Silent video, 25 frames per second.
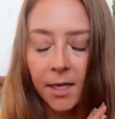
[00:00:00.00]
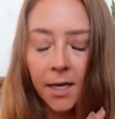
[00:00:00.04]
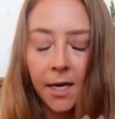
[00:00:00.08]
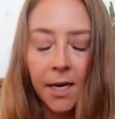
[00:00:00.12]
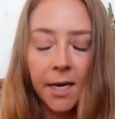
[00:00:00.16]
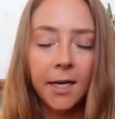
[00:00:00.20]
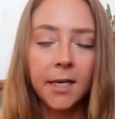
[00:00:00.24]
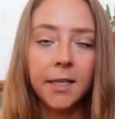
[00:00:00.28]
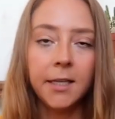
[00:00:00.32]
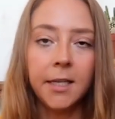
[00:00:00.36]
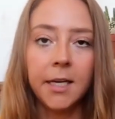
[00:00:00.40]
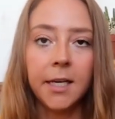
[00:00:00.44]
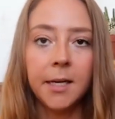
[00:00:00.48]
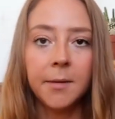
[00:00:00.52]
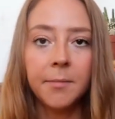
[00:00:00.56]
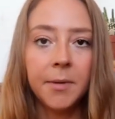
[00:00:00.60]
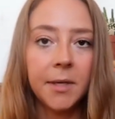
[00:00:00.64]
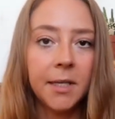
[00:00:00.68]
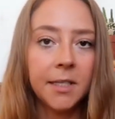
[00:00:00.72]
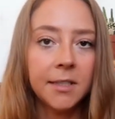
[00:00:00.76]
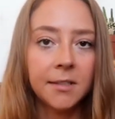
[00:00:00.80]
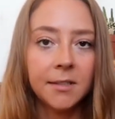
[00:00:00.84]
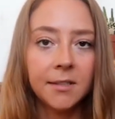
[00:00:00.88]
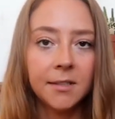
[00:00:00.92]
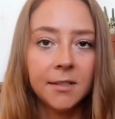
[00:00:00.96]
I like it
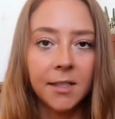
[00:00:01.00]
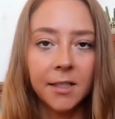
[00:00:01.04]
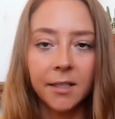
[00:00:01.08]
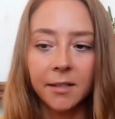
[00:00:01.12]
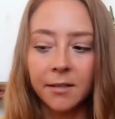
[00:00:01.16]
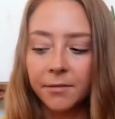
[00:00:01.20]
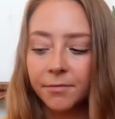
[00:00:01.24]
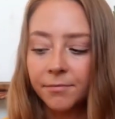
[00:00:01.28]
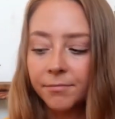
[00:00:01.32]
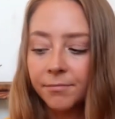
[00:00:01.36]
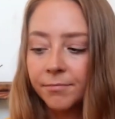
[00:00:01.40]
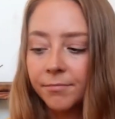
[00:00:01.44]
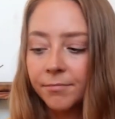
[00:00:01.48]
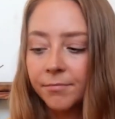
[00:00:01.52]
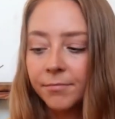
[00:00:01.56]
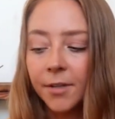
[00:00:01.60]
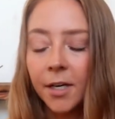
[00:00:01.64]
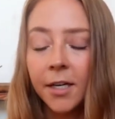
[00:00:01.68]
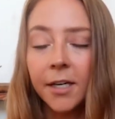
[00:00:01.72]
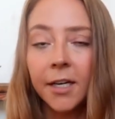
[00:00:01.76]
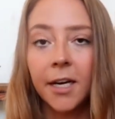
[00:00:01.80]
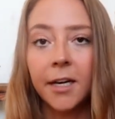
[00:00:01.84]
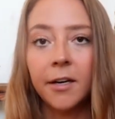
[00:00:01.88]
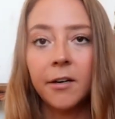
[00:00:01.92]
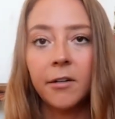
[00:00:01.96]
because it's like,
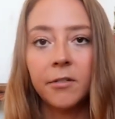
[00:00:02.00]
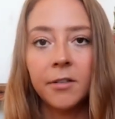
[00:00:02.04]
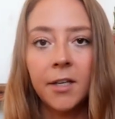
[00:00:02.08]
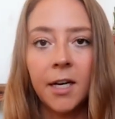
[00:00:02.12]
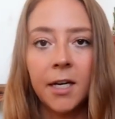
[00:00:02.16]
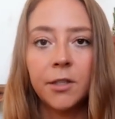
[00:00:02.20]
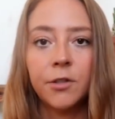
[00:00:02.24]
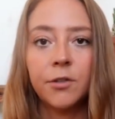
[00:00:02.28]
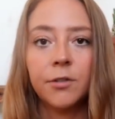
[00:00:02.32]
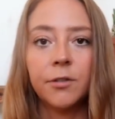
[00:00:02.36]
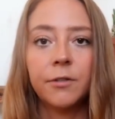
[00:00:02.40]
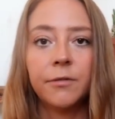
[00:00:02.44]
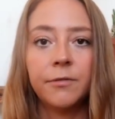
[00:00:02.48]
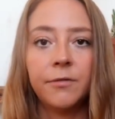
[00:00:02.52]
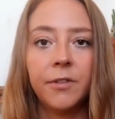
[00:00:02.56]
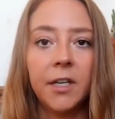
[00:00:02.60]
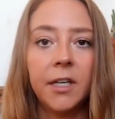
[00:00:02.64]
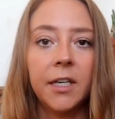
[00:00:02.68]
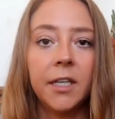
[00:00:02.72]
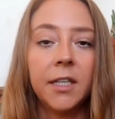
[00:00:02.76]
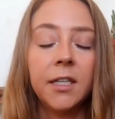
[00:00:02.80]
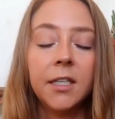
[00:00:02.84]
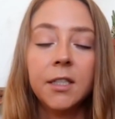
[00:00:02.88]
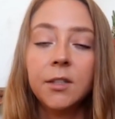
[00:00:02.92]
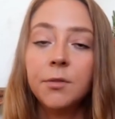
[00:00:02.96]
again, all natural,
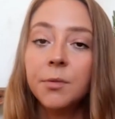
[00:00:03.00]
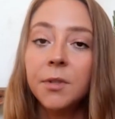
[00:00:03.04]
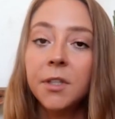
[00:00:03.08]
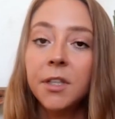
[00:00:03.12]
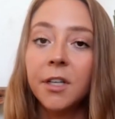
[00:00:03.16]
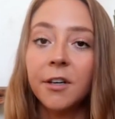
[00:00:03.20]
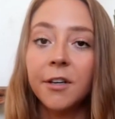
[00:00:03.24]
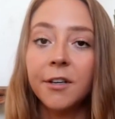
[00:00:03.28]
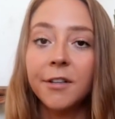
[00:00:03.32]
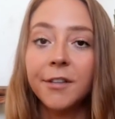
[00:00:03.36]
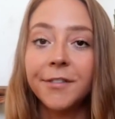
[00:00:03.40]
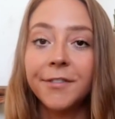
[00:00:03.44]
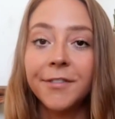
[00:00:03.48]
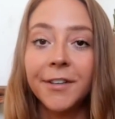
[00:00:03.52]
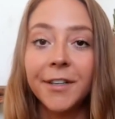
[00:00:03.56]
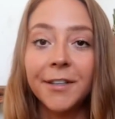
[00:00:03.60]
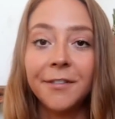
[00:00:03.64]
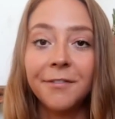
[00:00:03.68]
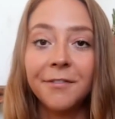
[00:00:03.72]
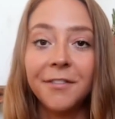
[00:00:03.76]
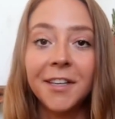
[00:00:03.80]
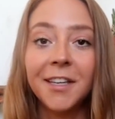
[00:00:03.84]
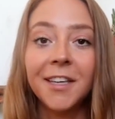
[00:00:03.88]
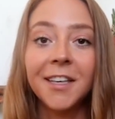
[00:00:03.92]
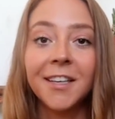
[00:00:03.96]
vegan. It's really hard to find
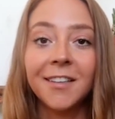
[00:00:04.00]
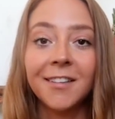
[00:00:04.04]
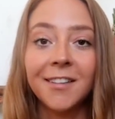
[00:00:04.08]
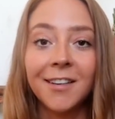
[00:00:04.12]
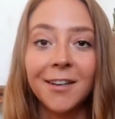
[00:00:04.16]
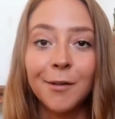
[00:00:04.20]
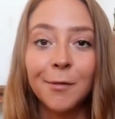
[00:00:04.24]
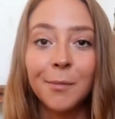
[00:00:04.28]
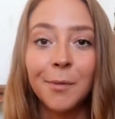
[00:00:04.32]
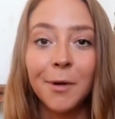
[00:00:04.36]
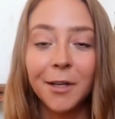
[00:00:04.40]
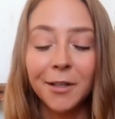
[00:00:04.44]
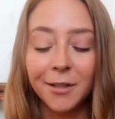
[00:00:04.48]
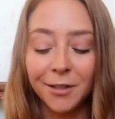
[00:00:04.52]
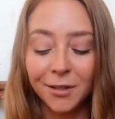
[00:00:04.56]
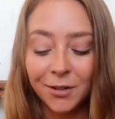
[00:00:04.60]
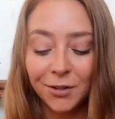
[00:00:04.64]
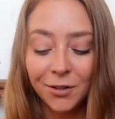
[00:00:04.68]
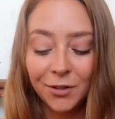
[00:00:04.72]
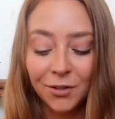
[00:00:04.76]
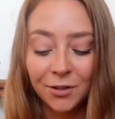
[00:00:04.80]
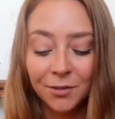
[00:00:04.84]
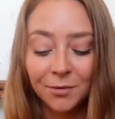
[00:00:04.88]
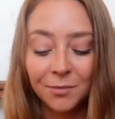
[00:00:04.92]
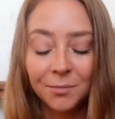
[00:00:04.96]
a vegan nail
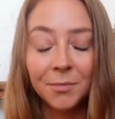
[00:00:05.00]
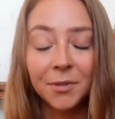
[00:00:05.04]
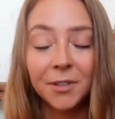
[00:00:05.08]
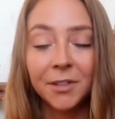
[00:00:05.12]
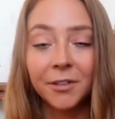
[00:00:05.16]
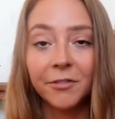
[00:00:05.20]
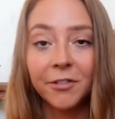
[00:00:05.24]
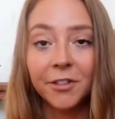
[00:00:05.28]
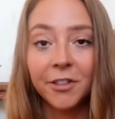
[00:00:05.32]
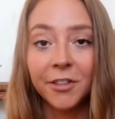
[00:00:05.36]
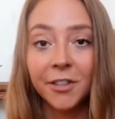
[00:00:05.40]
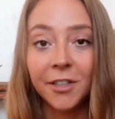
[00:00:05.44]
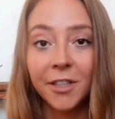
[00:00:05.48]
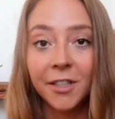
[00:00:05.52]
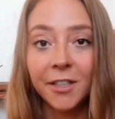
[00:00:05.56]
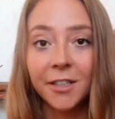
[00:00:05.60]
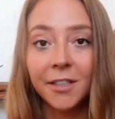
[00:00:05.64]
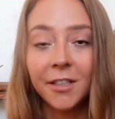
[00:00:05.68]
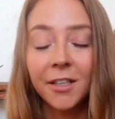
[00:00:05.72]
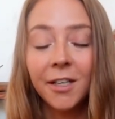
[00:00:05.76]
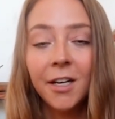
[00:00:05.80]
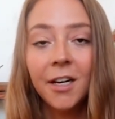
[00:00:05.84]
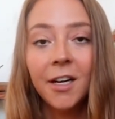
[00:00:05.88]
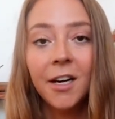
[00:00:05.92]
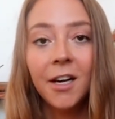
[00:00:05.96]
polish, believe it or not.